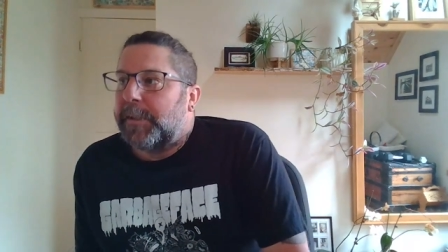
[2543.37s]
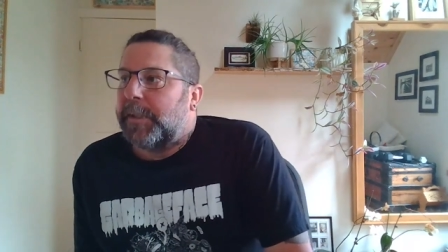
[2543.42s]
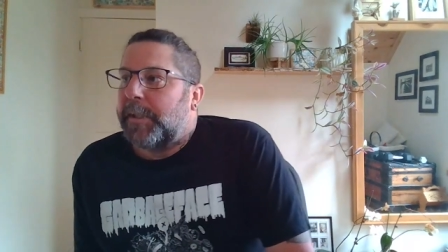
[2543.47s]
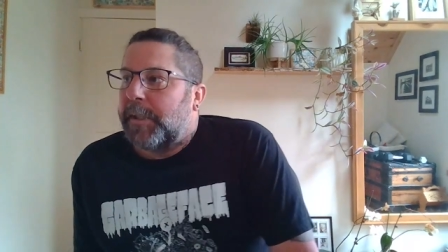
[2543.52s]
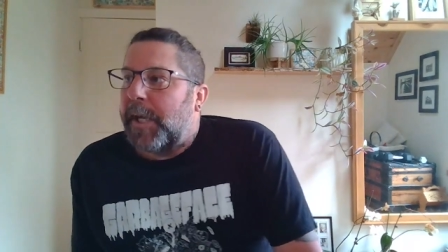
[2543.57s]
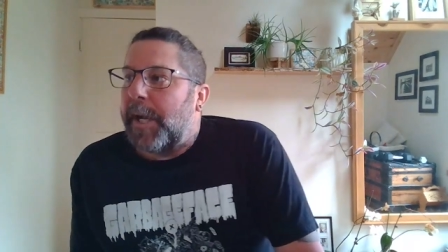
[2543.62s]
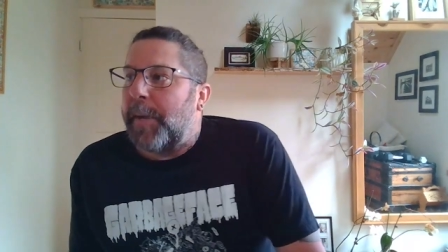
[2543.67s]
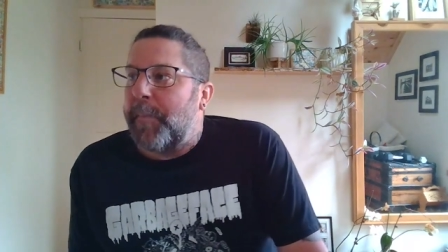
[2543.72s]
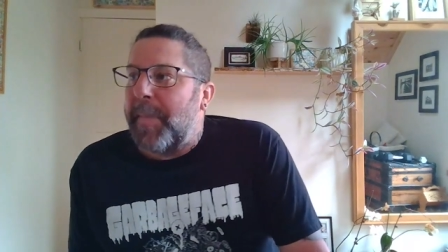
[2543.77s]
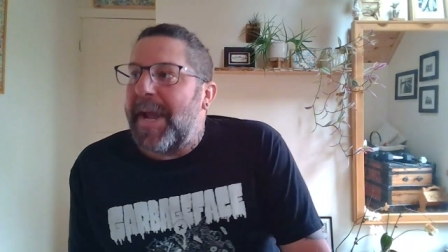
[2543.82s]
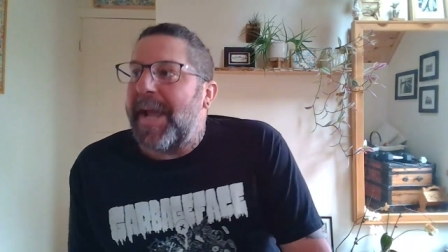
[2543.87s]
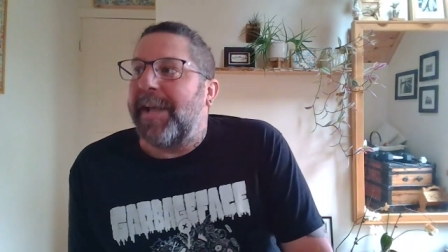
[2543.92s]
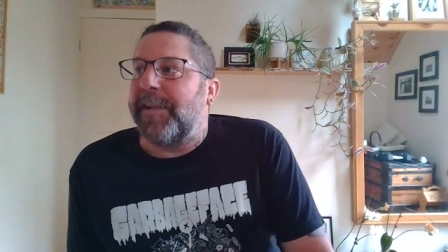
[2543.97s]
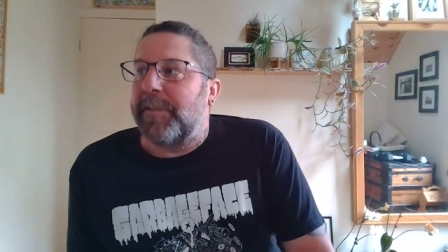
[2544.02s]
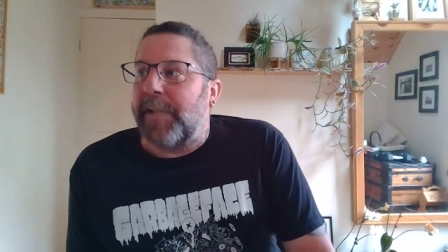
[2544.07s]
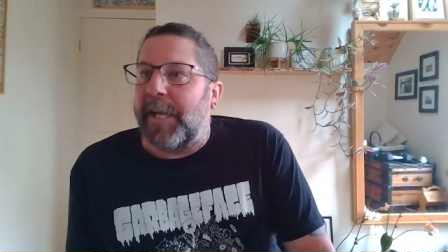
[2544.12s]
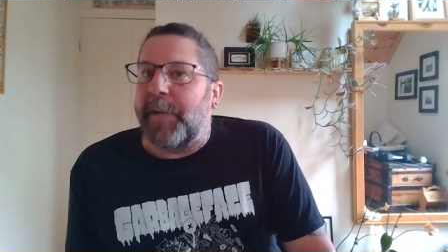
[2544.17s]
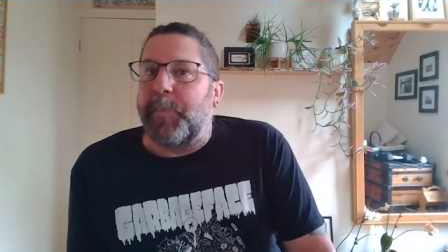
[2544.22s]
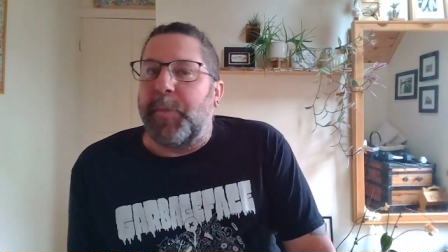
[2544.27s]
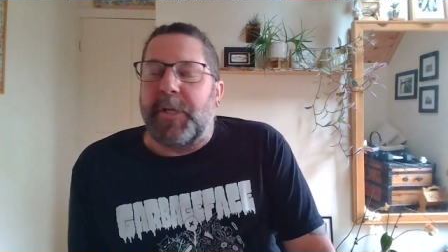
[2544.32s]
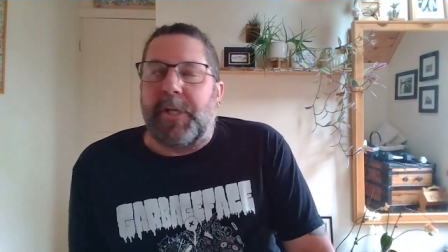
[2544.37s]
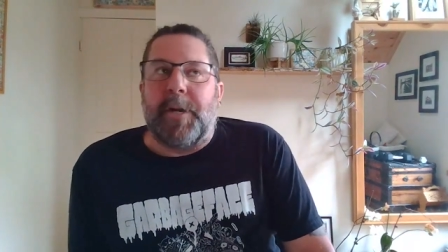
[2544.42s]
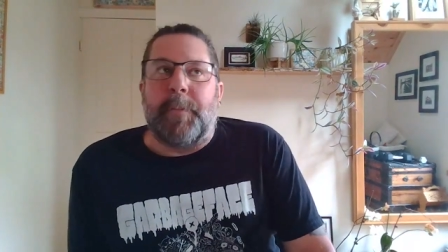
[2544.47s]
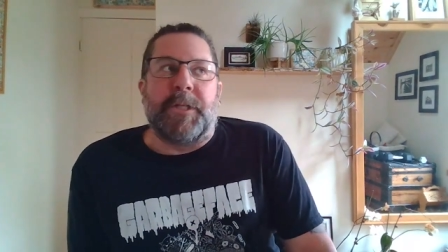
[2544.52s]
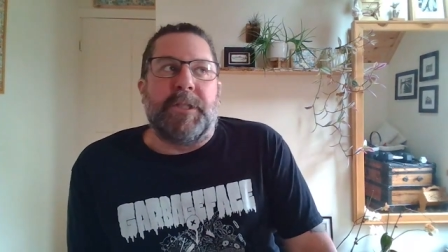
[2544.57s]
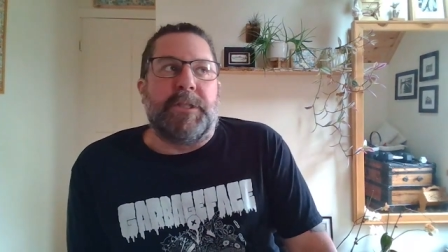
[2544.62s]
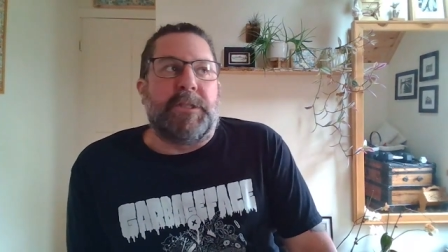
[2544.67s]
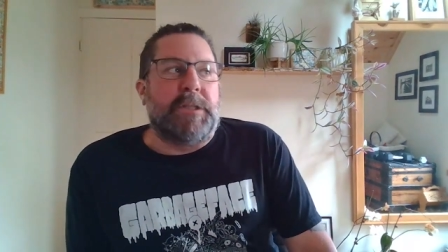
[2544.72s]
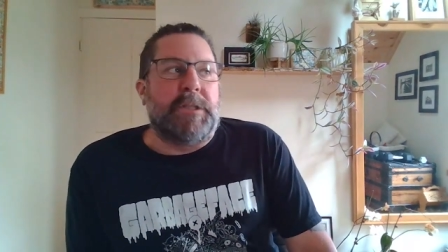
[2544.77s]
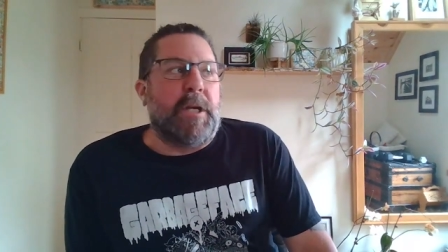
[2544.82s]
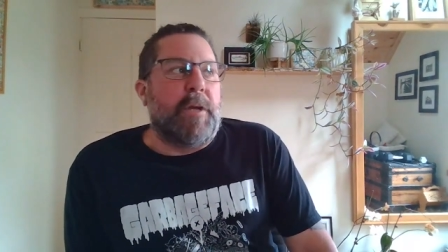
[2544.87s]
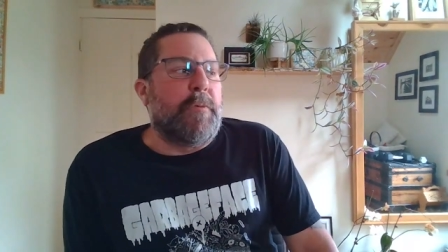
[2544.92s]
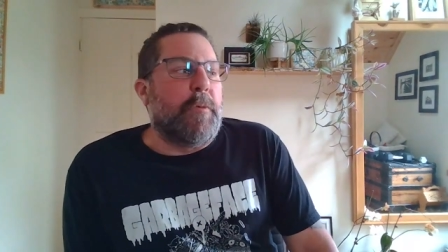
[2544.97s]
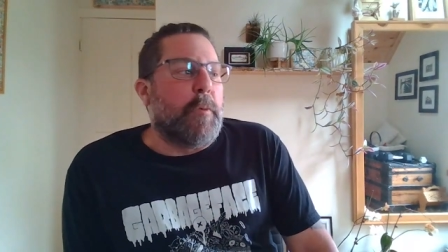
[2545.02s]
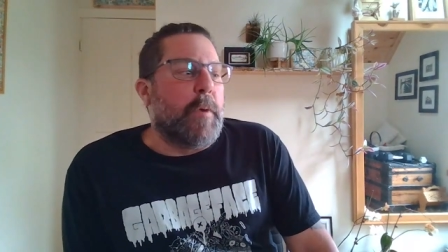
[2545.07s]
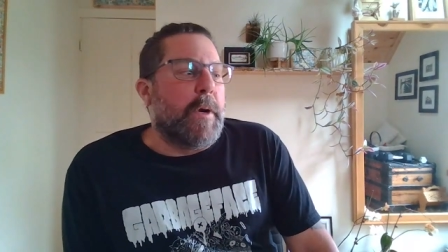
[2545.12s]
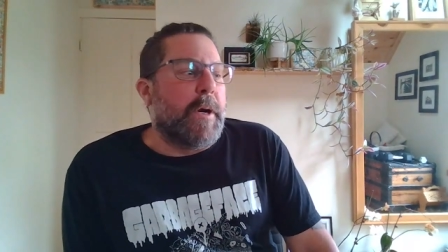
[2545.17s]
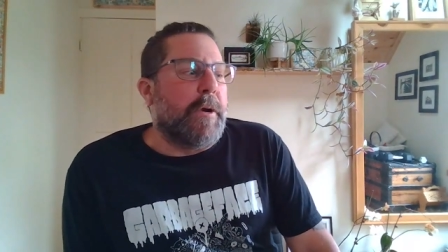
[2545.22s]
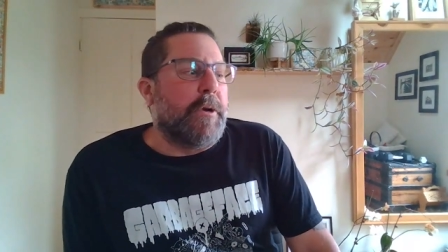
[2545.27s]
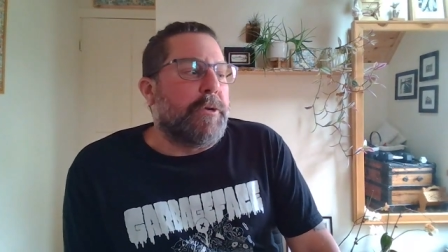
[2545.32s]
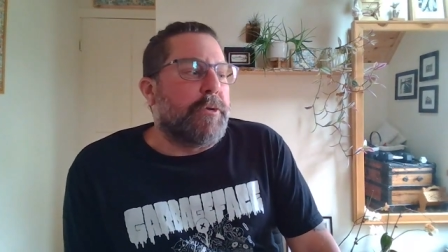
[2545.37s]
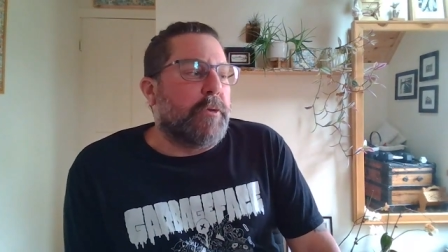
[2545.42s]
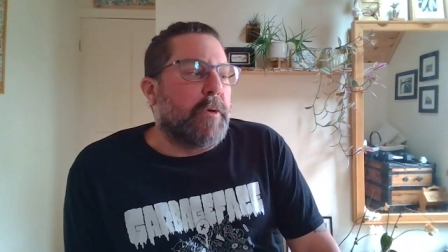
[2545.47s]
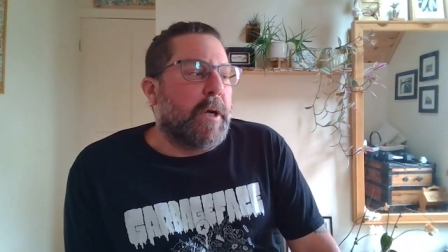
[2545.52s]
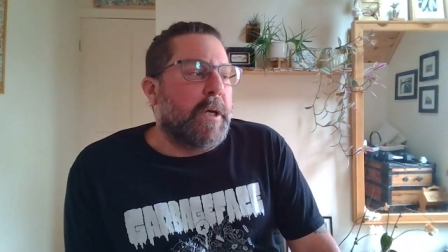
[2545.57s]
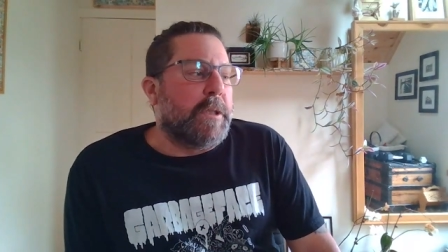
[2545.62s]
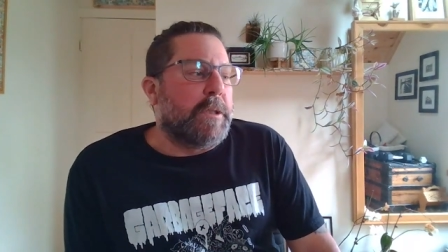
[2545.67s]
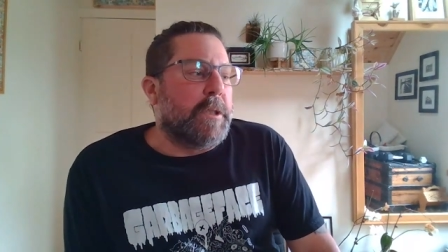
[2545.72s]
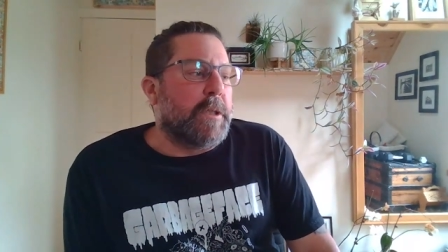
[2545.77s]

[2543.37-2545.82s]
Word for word: a man like becoming self-aware and trying